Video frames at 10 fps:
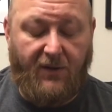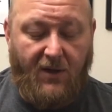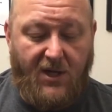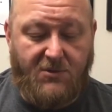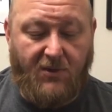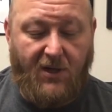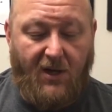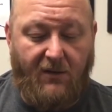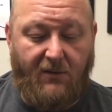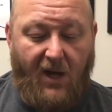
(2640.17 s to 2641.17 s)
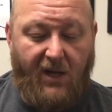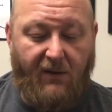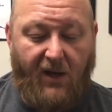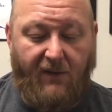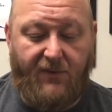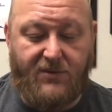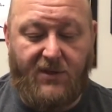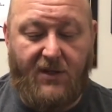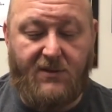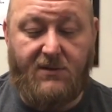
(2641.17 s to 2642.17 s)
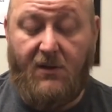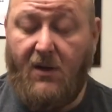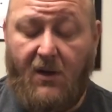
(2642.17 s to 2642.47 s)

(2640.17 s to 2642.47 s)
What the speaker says: The GAWs were gone. Any of those guns.